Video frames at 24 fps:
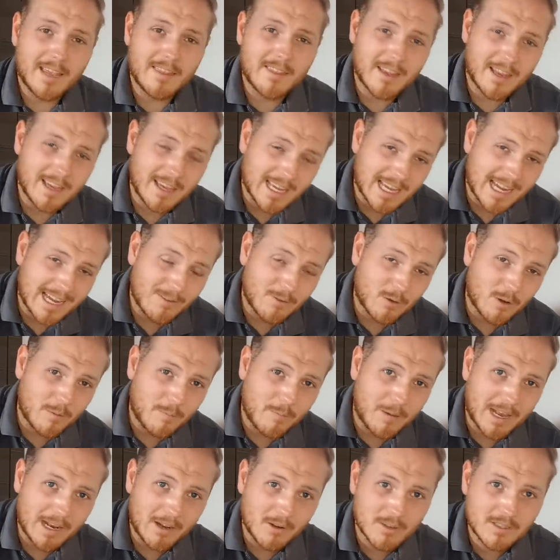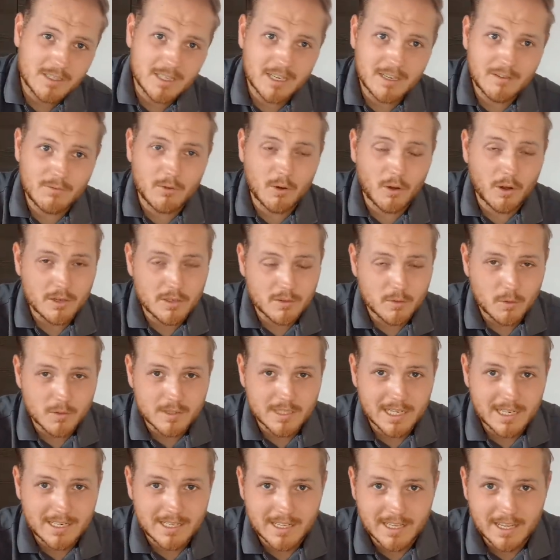He then gave a penalty right towards
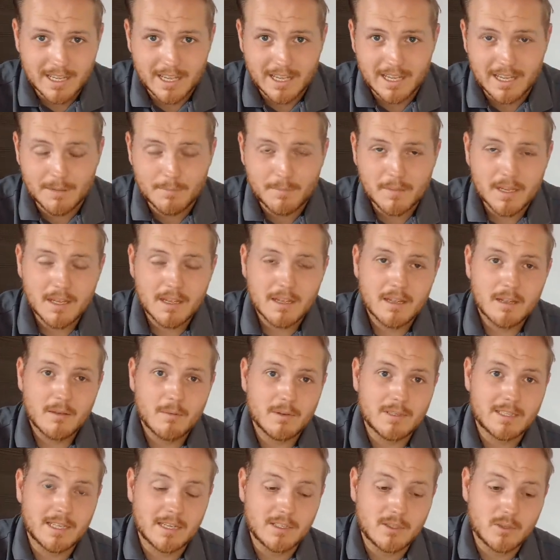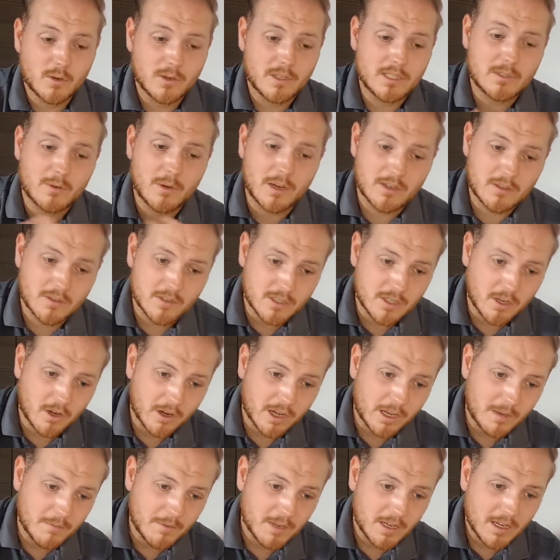the end of the game, which then took it to extra
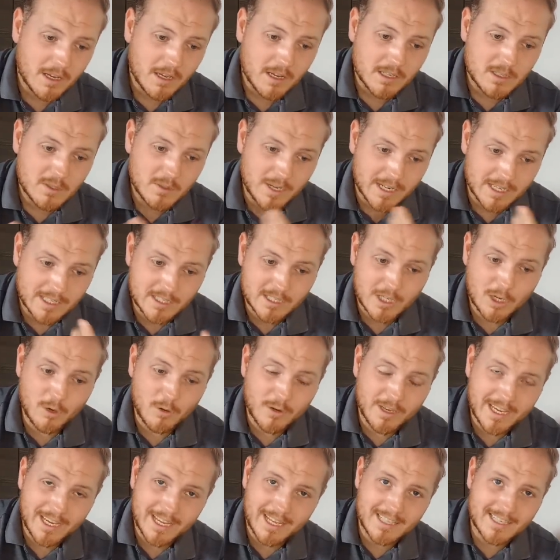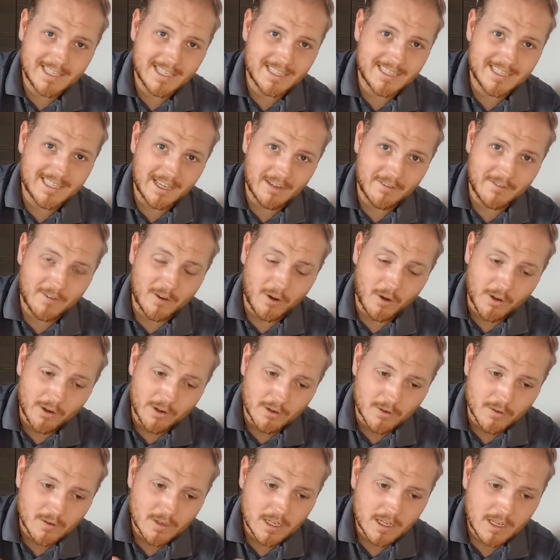time. So he had two key since in that
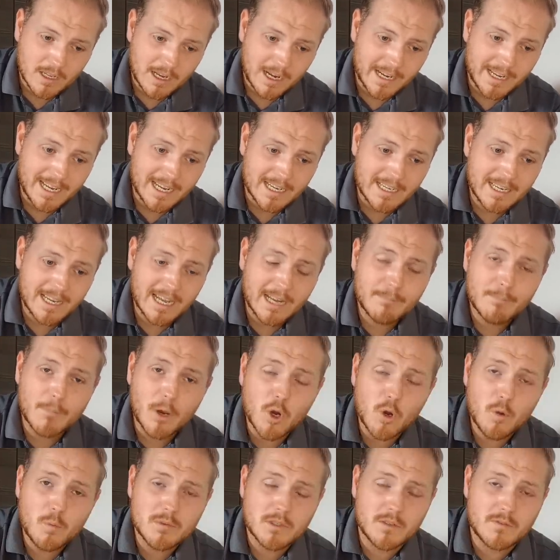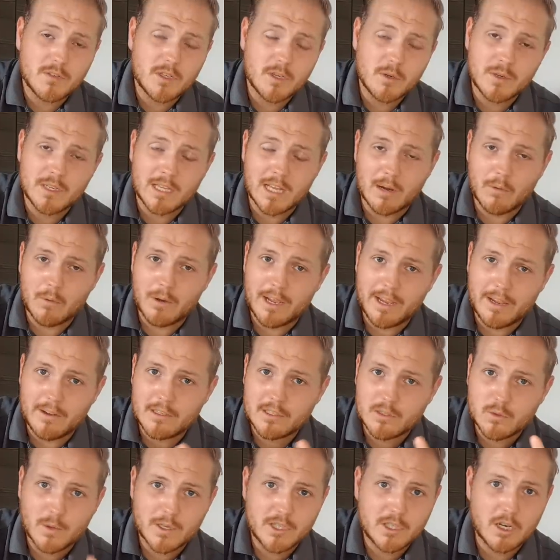final. And he had, he had moments of doing that where he'd
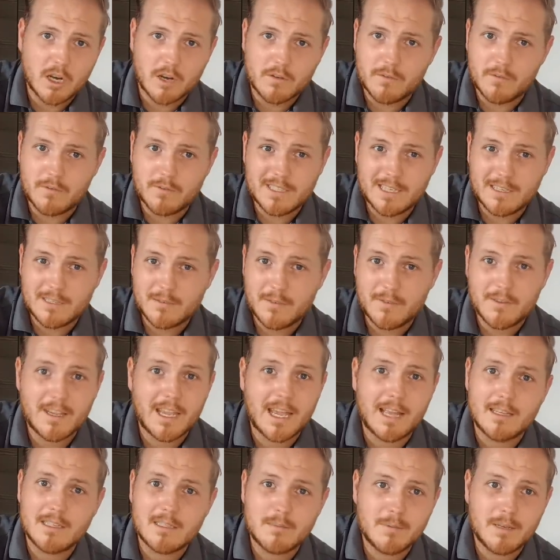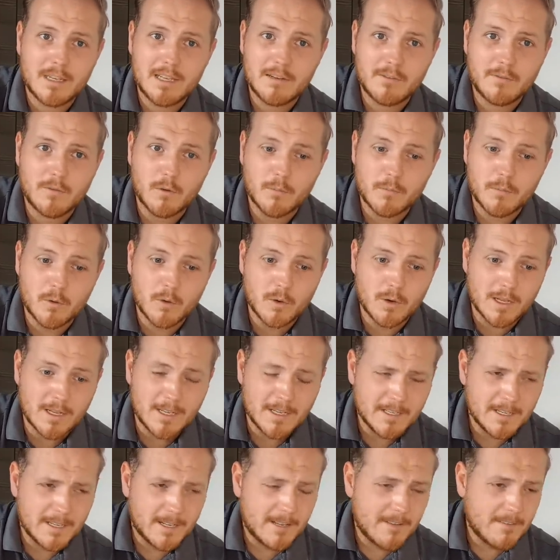switch off and seem to forget to be a
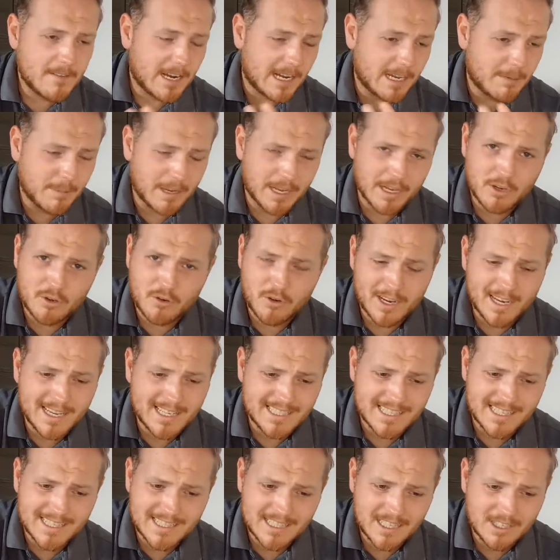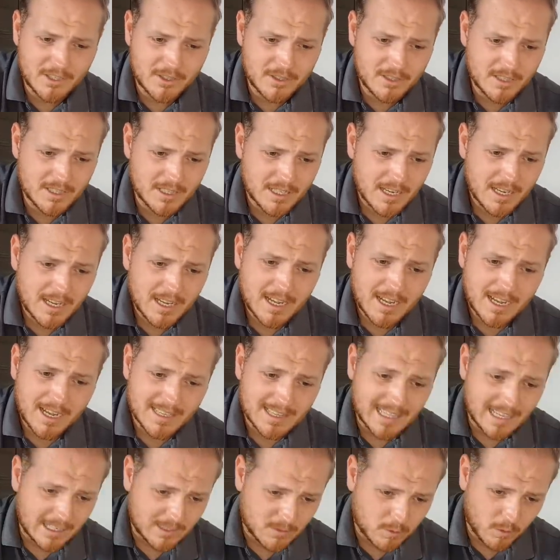footballer and he'd make crazy decisions.
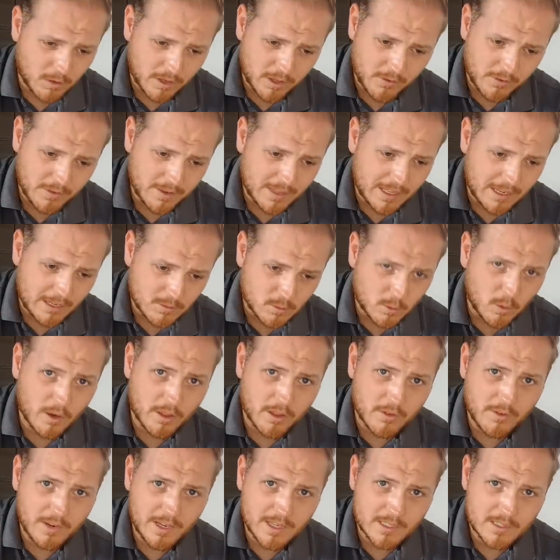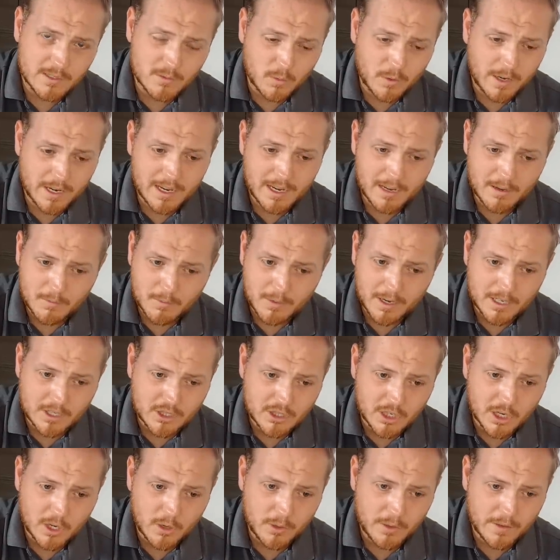And that's one of the that was one of the reasons where, where it
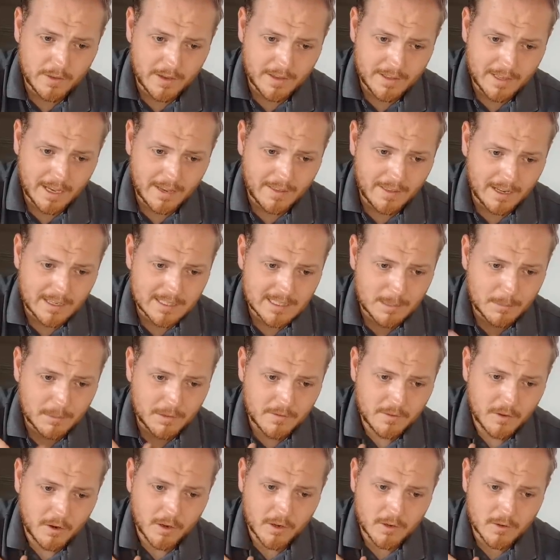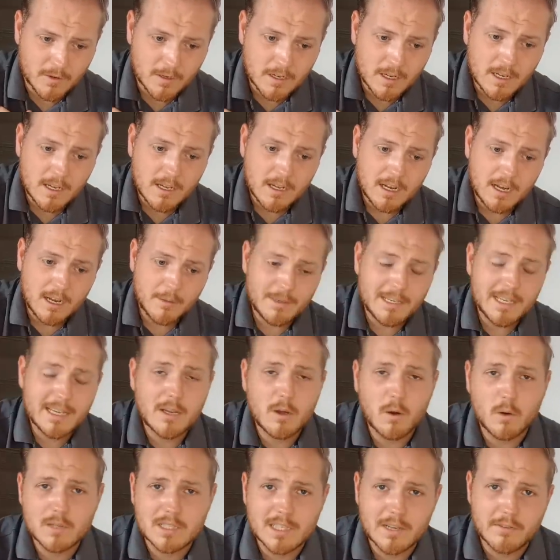showed it then in that semi final. Um, he did
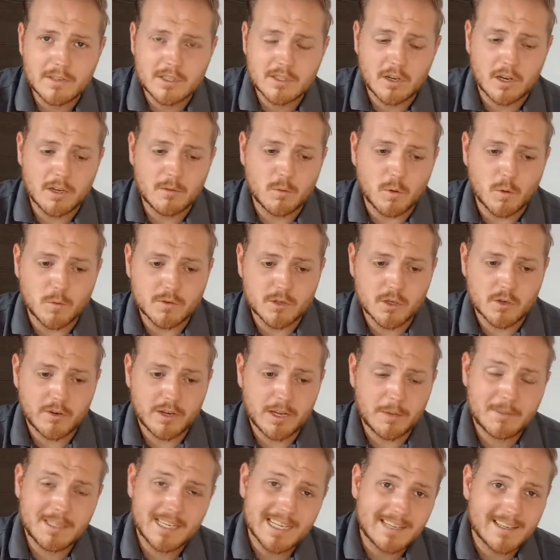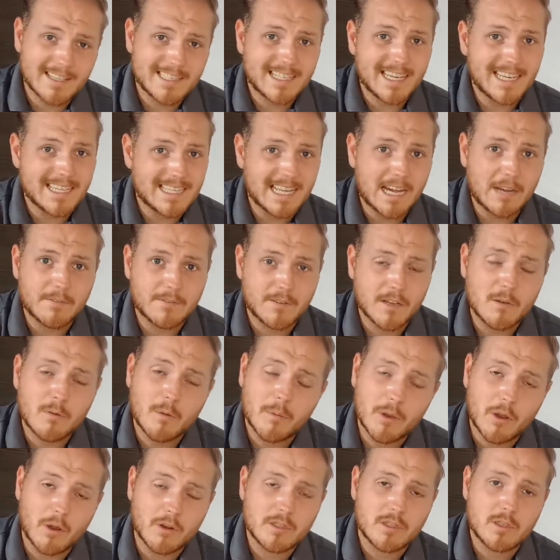go on to have a solid Wolves career, particularly the season after when
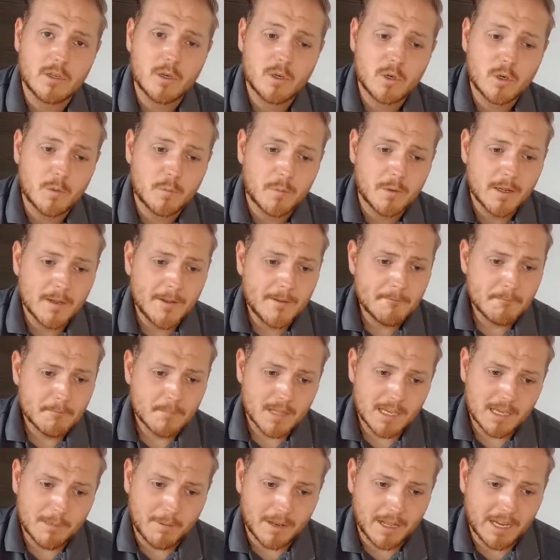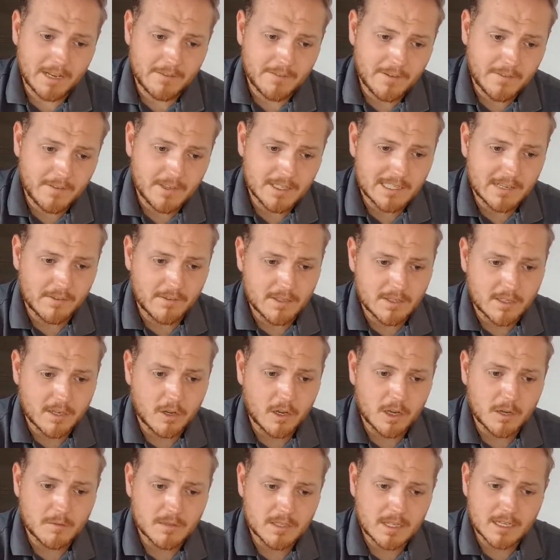we got into Europe. He played 57
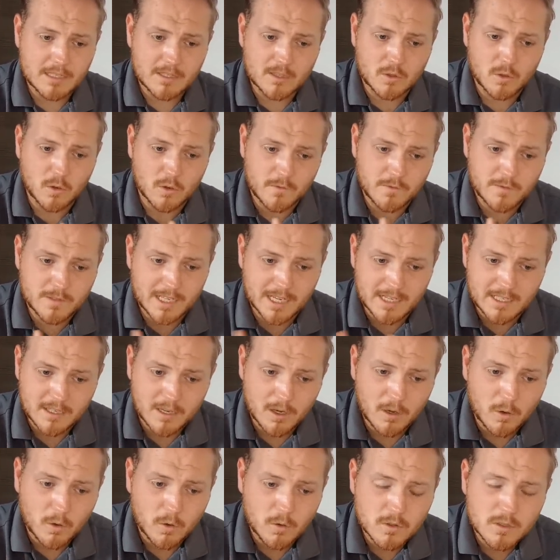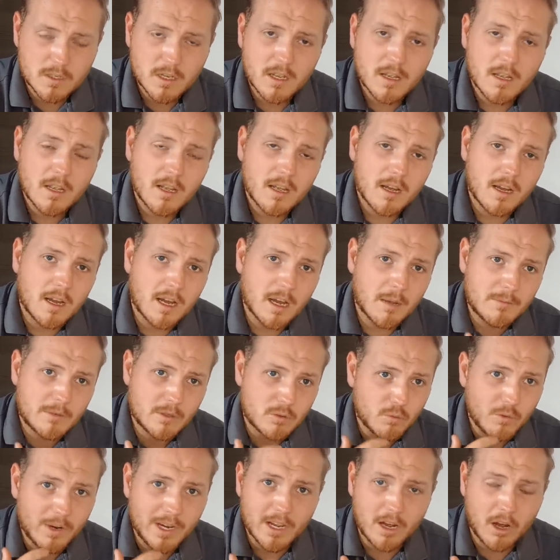times and scored six goals. Um, so
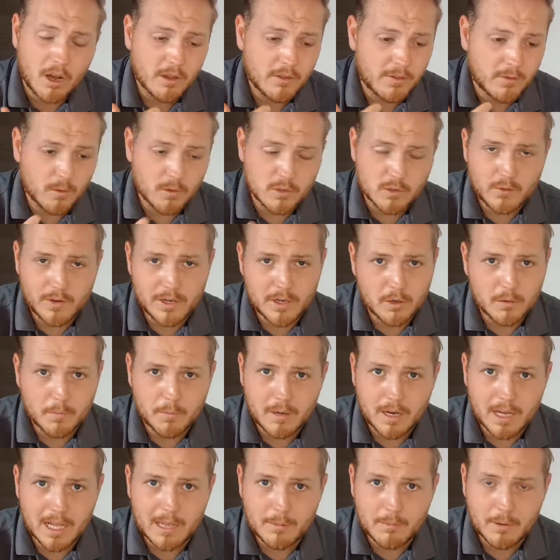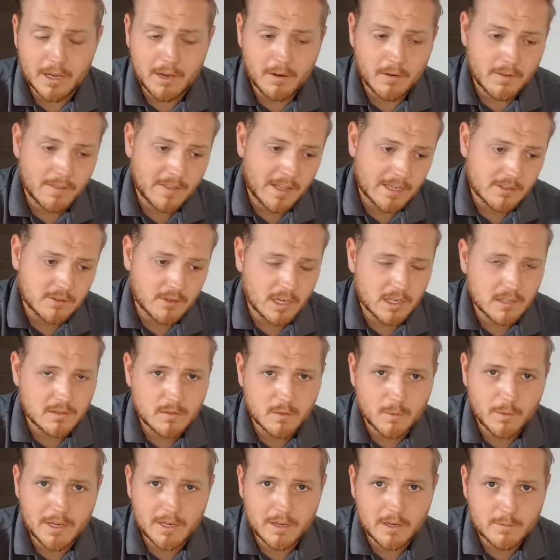really, I thought he was a really good player, but in that
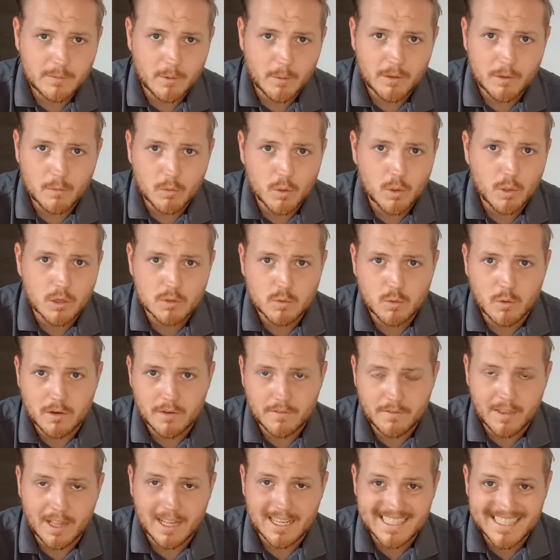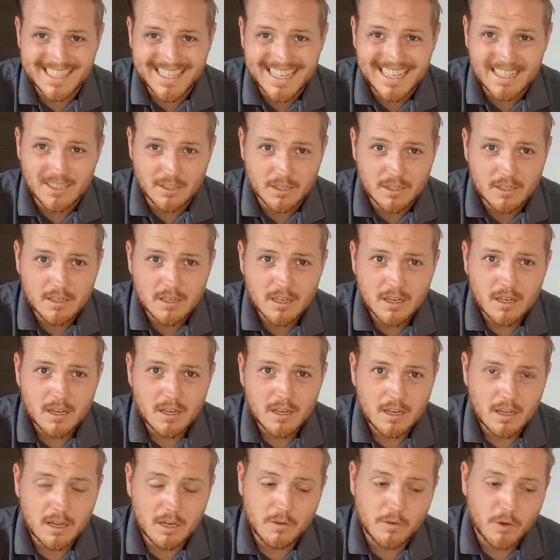transfer window, he's probably the worst one for that season
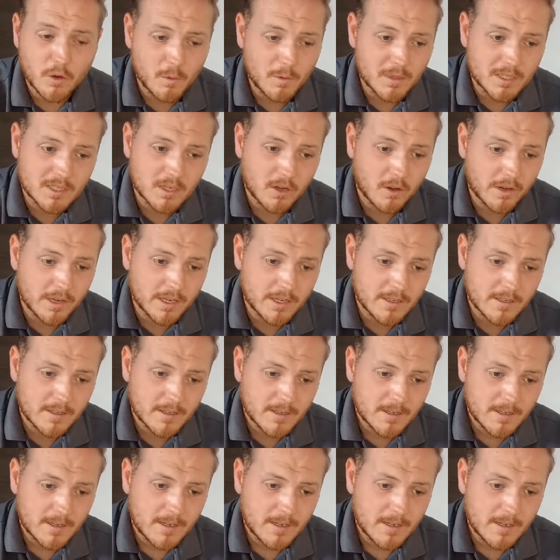of who he signed.